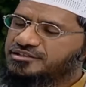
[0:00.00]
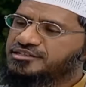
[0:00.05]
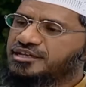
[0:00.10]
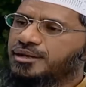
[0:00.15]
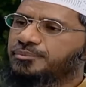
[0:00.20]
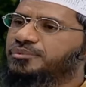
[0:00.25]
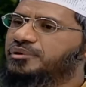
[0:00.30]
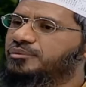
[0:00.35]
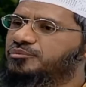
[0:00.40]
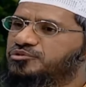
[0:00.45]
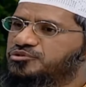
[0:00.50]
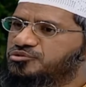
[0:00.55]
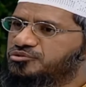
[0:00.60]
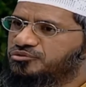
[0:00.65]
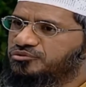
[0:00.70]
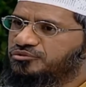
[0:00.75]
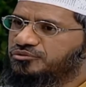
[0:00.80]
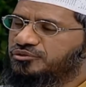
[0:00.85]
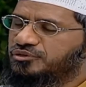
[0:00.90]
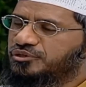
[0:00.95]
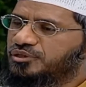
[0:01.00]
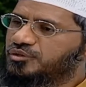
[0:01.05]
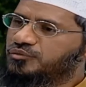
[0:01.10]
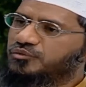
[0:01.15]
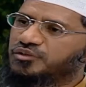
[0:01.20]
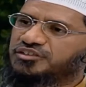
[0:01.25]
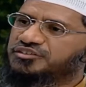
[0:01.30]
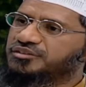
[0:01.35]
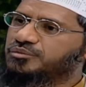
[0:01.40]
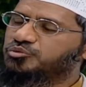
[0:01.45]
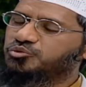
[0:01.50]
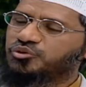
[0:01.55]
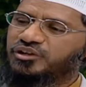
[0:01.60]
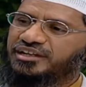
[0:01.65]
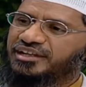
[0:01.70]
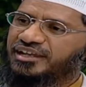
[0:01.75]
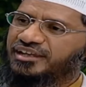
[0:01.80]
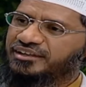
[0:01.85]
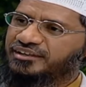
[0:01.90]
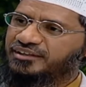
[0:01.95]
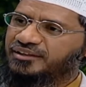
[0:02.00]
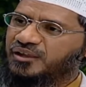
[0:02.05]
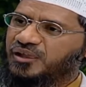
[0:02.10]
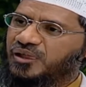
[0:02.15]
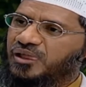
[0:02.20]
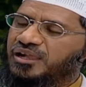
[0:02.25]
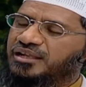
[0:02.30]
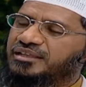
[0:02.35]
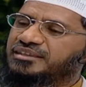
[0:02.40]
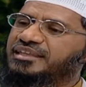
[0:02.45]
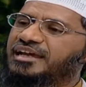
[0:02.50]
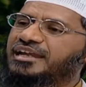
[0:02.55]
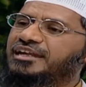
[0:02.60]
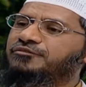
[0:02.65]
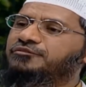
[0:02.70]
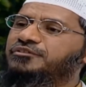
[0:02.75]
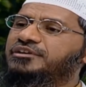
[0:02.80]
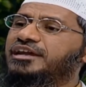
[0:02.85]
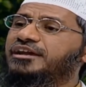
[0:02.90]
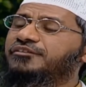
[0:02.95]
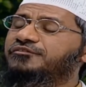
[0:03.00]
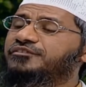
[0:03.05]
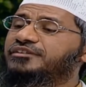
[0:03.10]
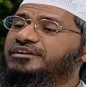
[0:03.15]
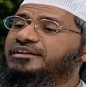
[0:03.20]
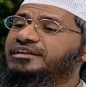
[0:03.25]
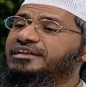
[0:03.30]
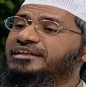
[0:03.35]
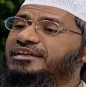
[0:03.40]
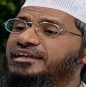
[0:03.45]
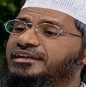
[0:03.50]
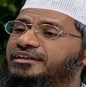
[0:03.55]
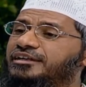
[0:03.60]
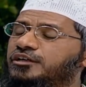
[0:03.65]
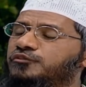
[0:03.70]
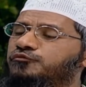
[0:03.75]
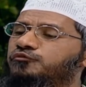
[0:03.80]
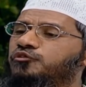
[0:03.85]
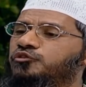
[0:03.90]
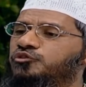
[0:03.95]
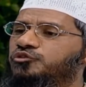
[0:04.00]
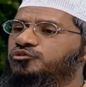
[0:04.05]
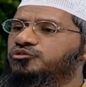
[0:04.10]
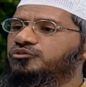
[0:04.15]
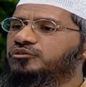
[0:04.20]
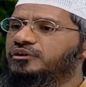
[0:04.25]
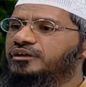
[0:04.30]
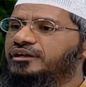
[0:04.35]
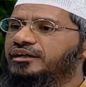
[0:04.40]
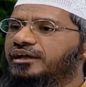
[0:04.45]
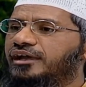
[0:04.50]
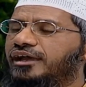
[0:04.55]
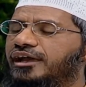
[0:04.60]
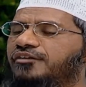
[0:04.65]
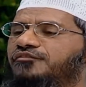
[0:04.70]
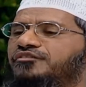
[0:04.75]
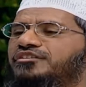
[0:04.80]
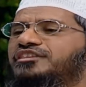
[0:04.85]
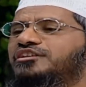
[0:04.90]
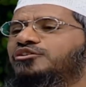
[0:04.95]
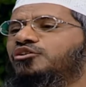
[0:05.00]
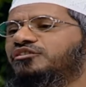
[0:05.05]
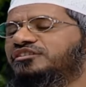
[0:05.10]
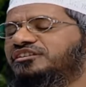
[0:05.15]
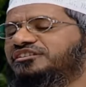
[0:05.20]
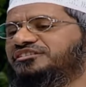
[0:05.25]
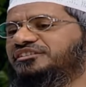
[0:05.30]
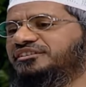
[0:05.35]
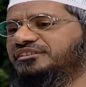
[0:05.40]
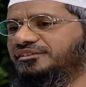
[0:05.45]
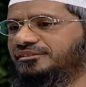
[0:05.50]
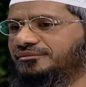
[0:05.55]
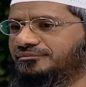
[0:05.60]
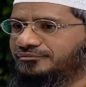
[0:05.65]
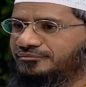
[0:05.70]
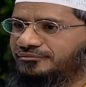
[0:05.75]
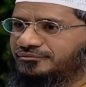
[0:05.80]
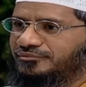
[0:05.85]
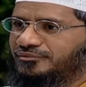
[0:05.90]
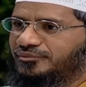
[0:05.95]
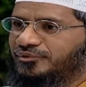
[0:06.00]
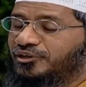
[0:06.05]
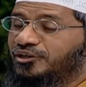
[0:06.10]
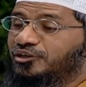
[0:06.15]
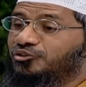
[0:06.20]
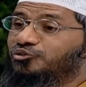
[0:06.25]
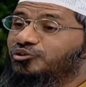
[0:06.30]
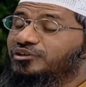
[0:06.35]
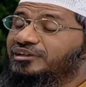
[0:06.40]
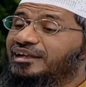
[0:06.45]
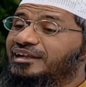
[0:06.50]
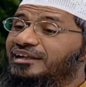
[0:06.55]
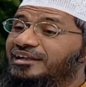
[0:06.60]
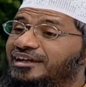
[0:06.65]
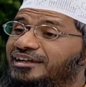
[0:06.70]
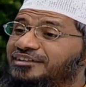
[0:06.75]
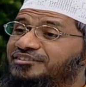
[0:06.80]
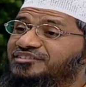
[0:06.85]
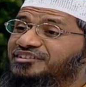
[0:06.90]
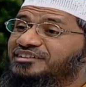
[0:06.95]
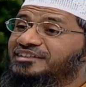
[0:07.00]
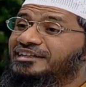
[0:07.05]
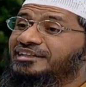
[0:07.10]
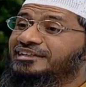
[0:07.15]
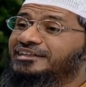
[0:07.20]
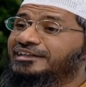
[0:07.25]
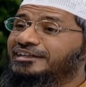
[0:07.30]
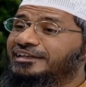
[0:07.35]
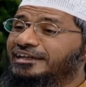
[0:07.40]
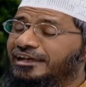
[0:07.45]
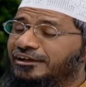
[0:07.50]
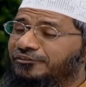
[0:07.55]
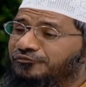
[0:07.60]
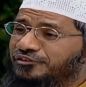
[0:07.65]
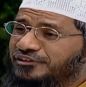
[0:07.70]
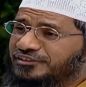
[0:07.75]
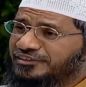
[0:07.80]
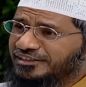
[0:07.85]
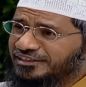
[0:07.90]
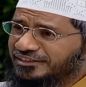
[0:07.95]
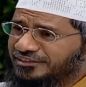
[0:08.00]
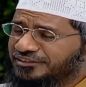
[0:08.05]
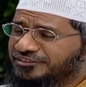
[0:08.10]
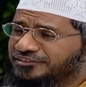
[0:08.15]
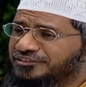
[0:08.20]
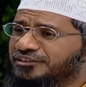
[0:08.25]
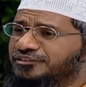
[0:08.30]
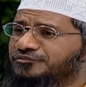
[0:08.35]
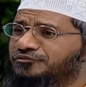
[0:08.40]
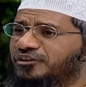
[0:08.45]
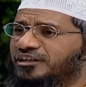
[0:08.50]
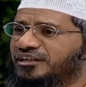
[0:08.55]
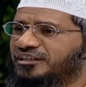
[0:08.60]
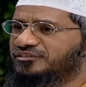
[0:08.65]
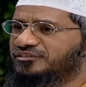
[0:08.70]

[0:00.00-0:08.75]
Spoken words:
chapter number 2, verse number 29, that we have created for you everything on this earth. When Allah has created everything in this earth for